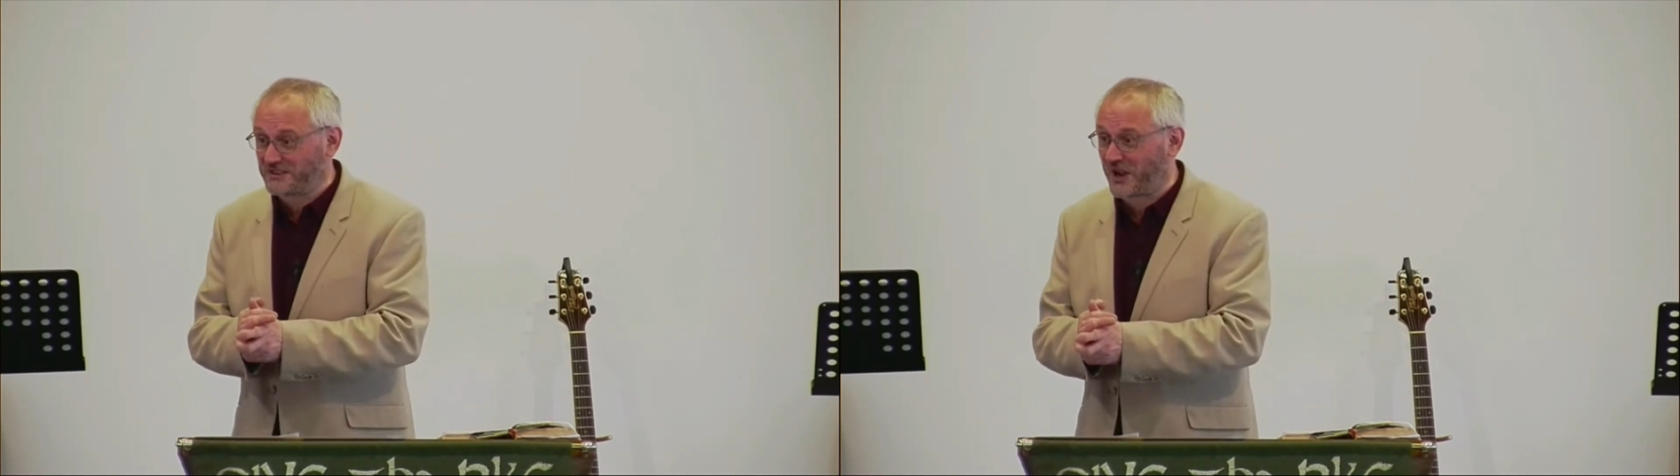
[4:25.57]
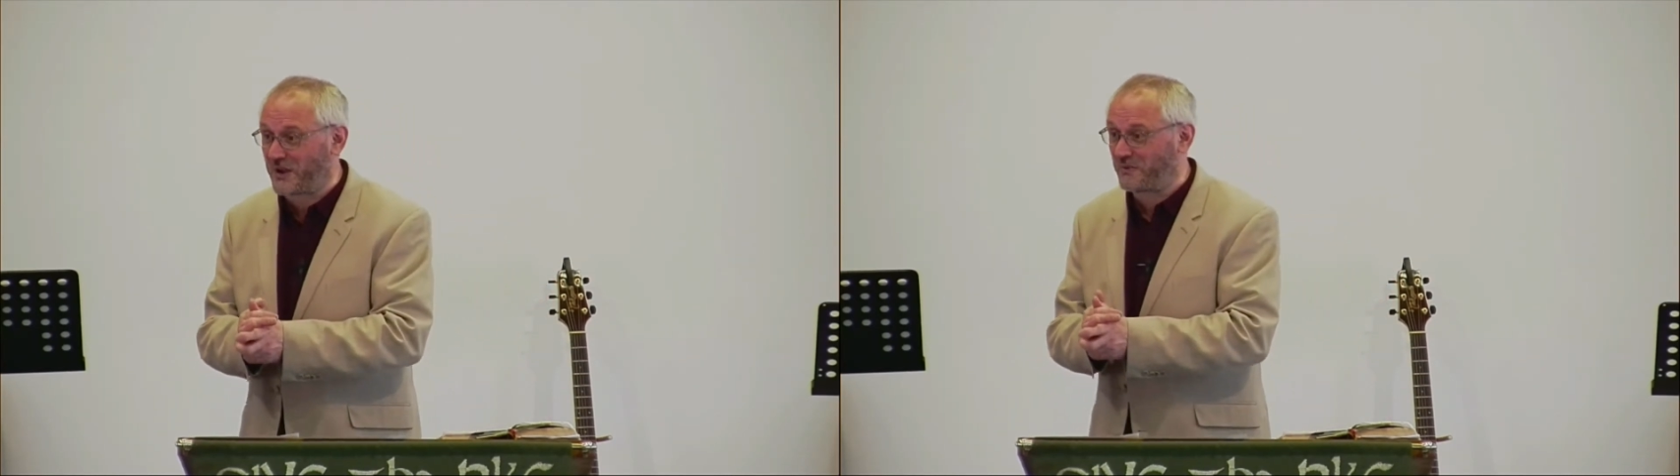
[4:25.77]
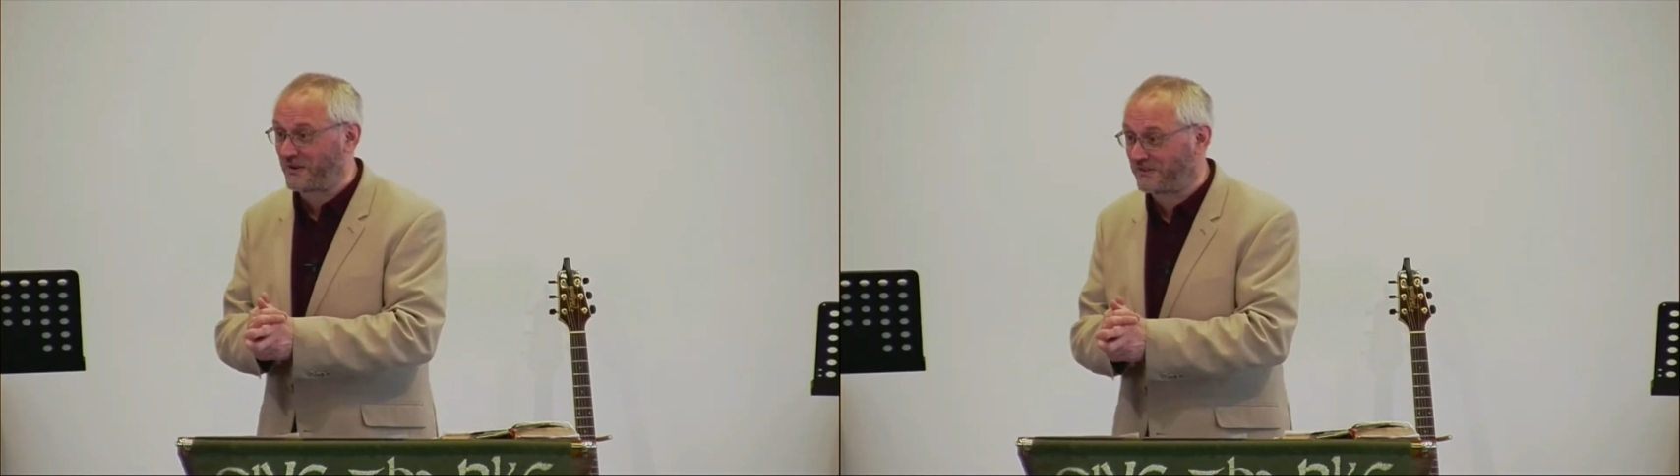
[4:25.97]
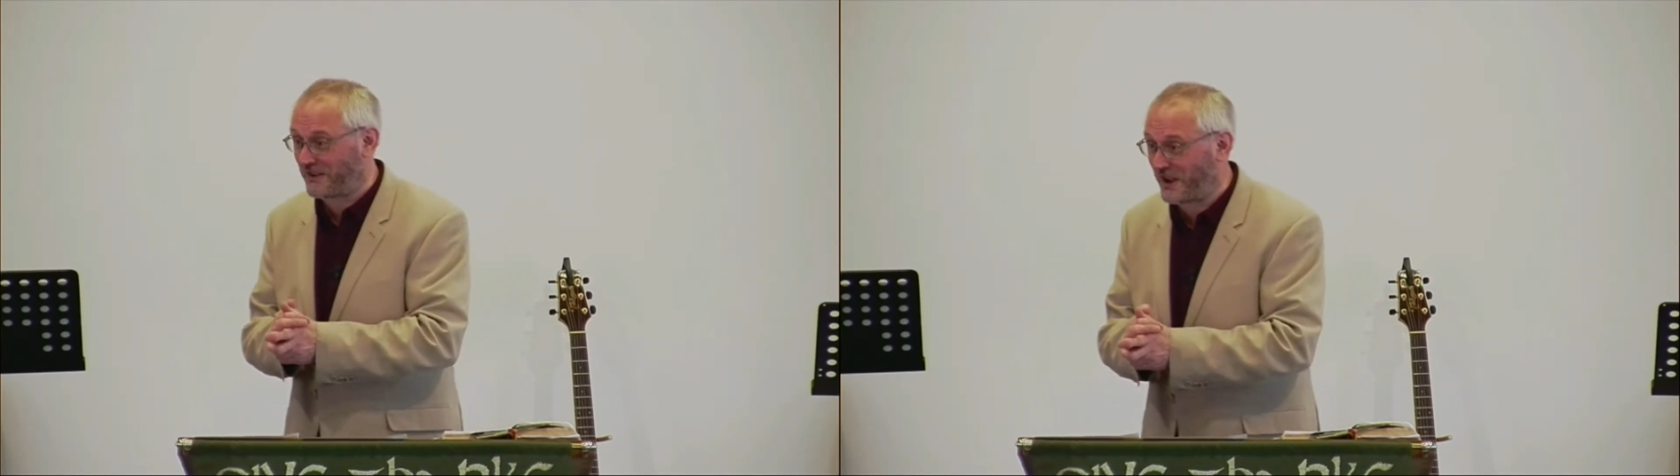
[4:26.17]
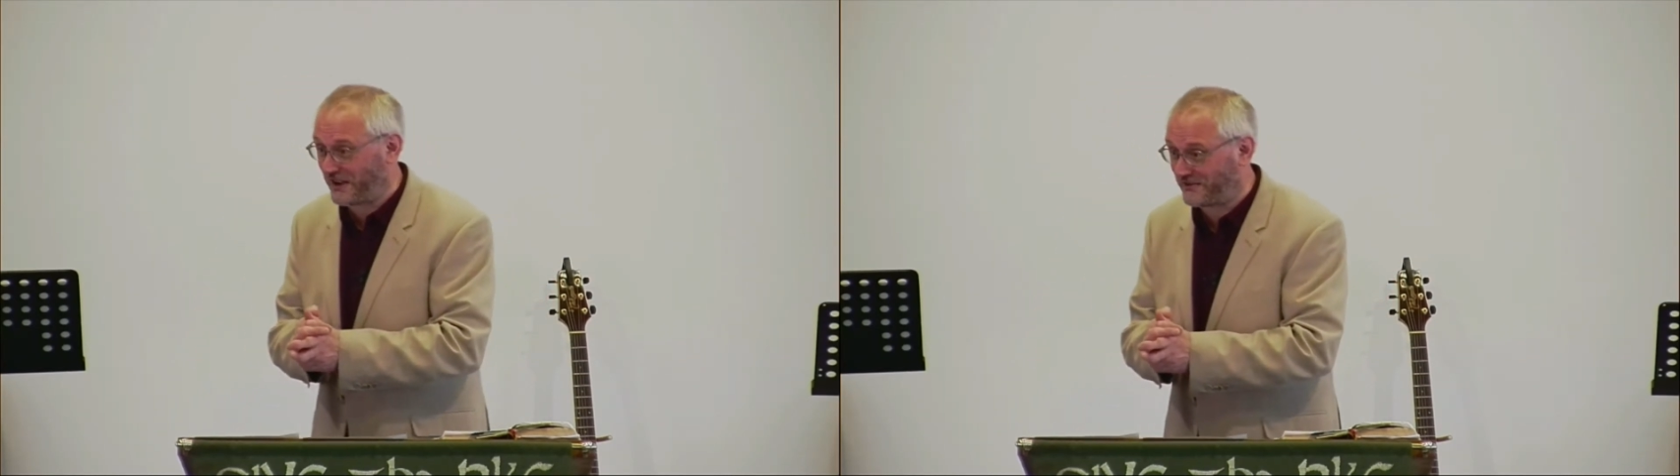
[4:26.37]
type of
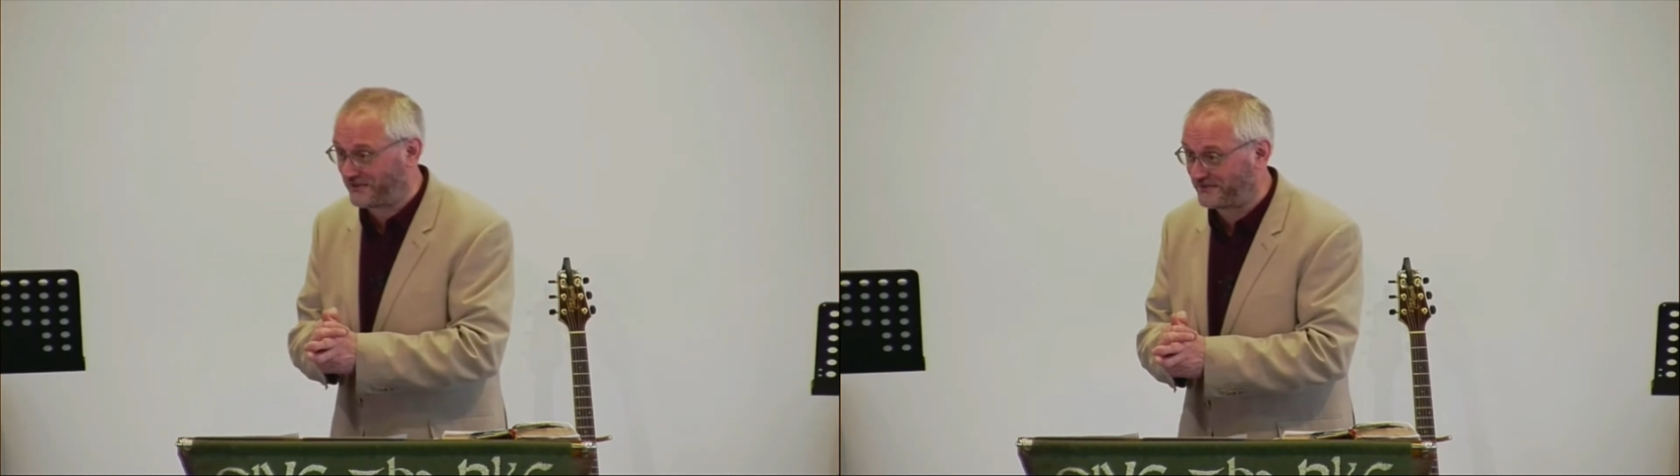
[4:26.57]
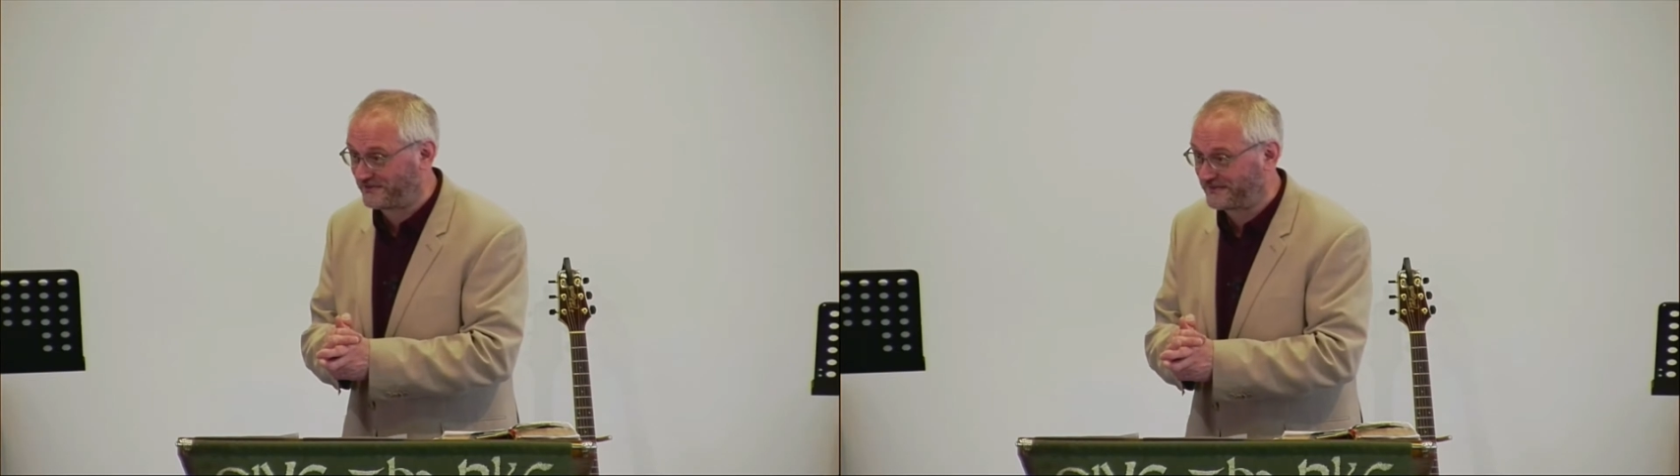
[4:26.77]
life.